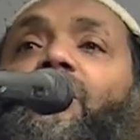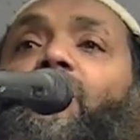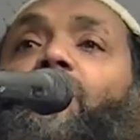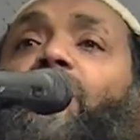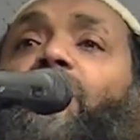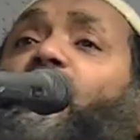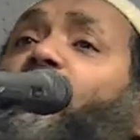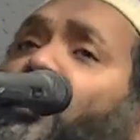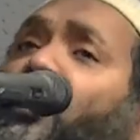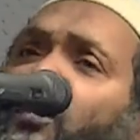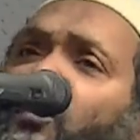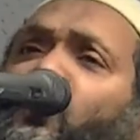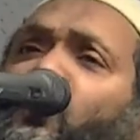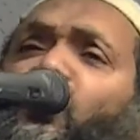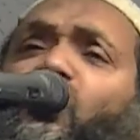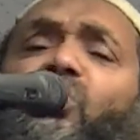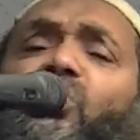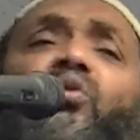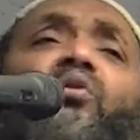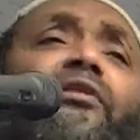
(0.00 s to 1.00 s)
because
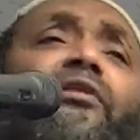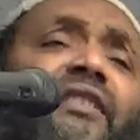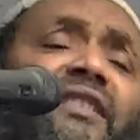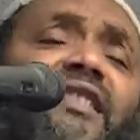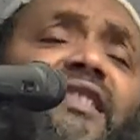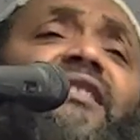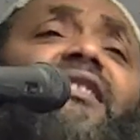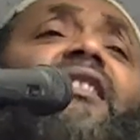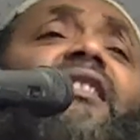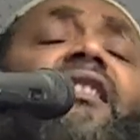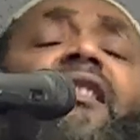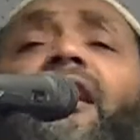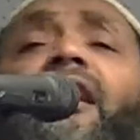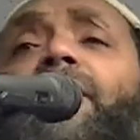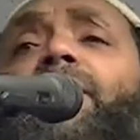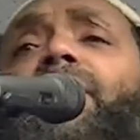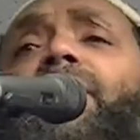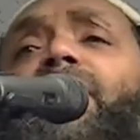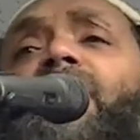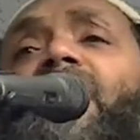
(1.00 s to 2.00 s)
you visiting
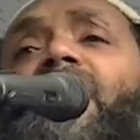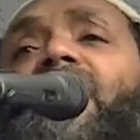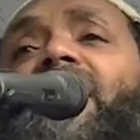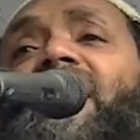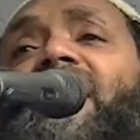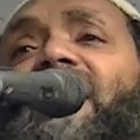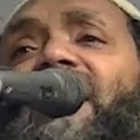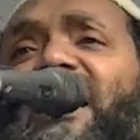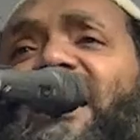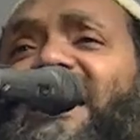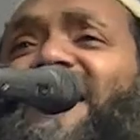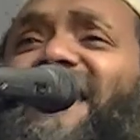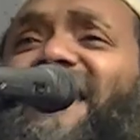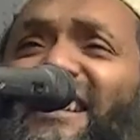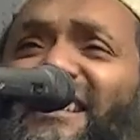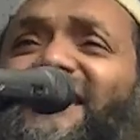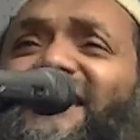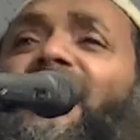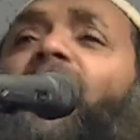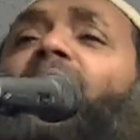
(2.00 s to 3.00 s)
him, he
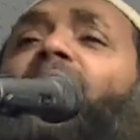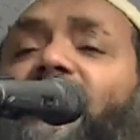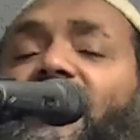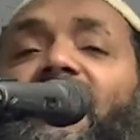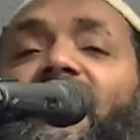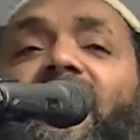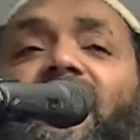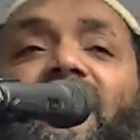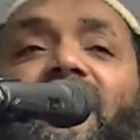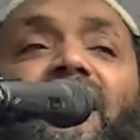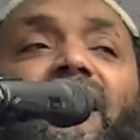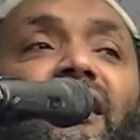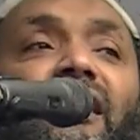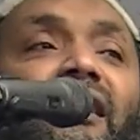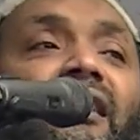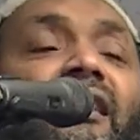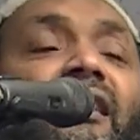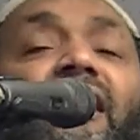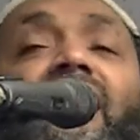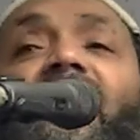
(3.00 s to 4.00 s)
done something
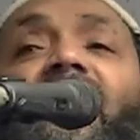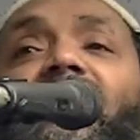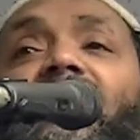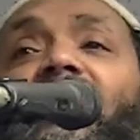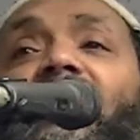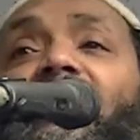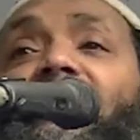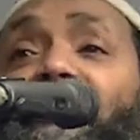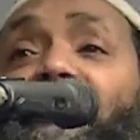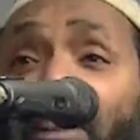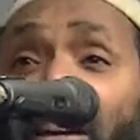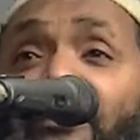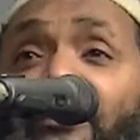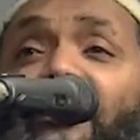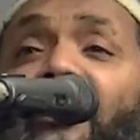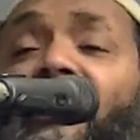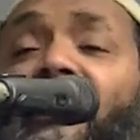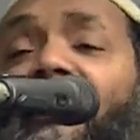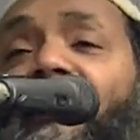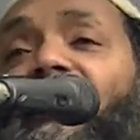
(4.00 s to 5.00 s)

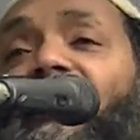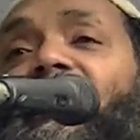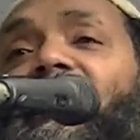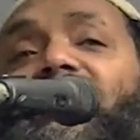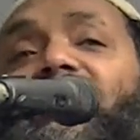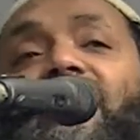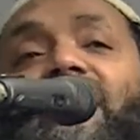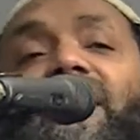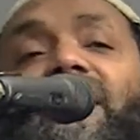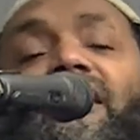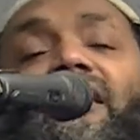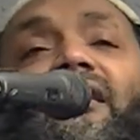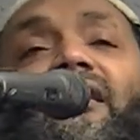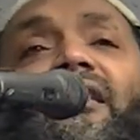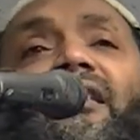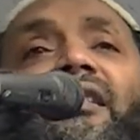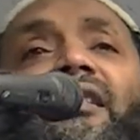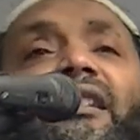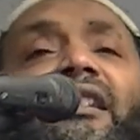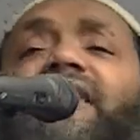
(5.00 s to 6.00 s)
favor?
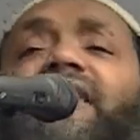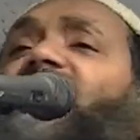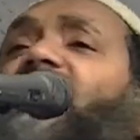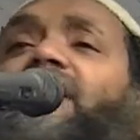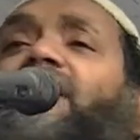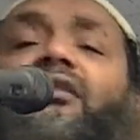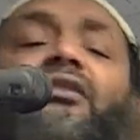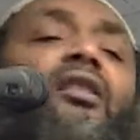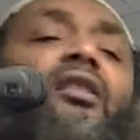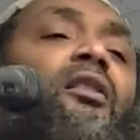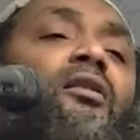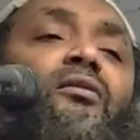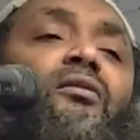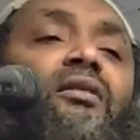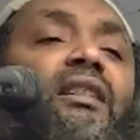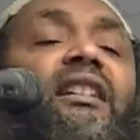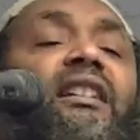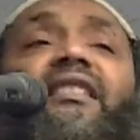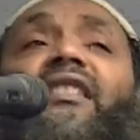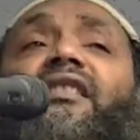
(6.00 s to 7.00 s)
He said, no, he